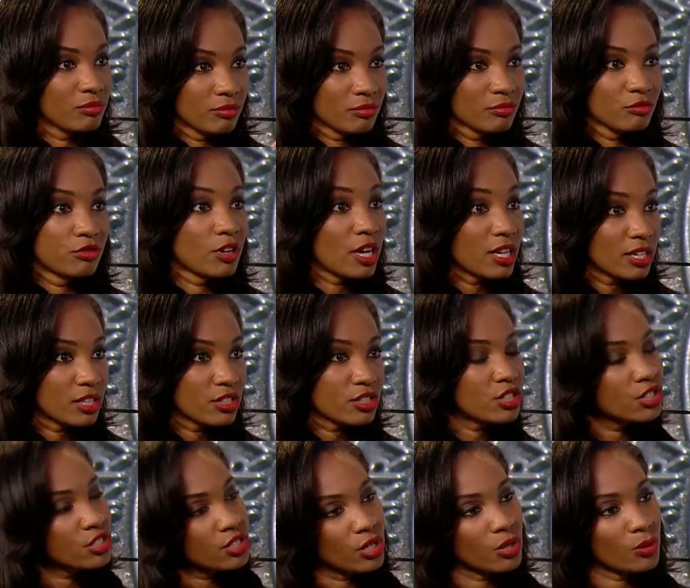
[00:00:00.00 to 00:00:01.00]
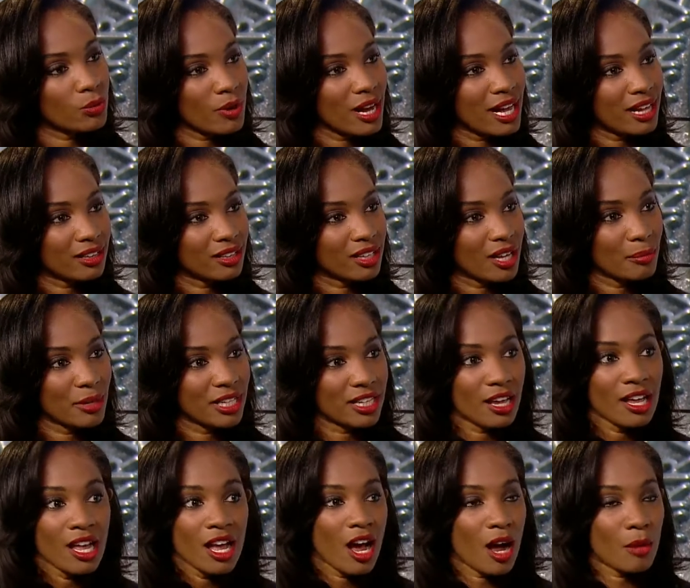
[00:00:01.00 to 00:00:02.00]
runners to do well? I mean,
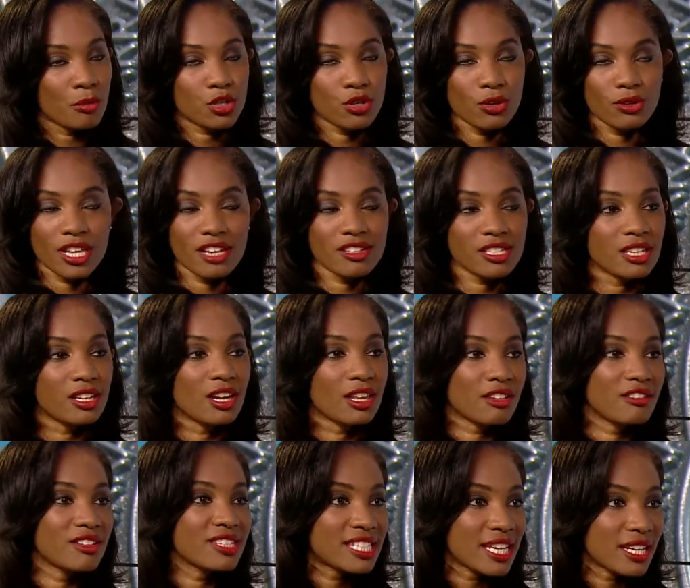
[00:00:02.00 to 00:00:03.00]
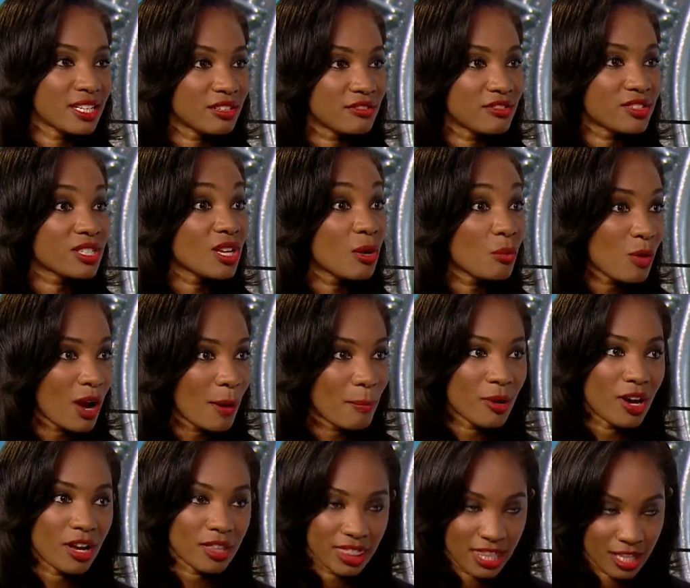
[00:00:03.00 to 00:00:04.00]
I'm sure there's another incentive somewhere,
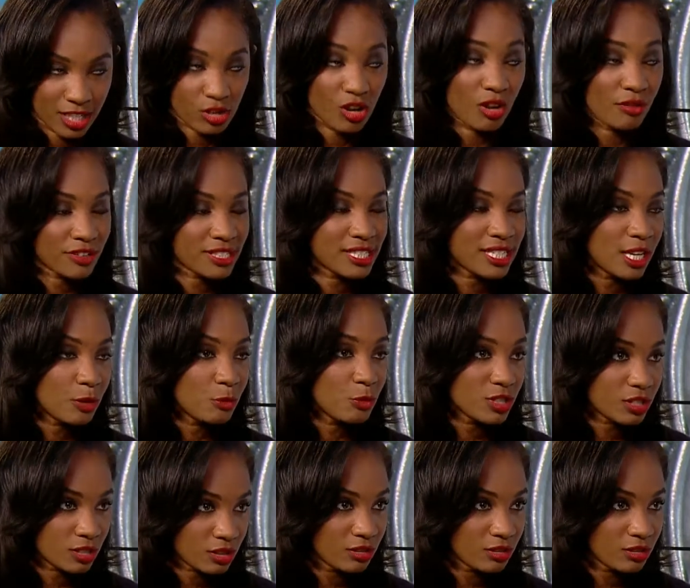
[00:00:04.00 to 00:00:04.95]
but this obviously was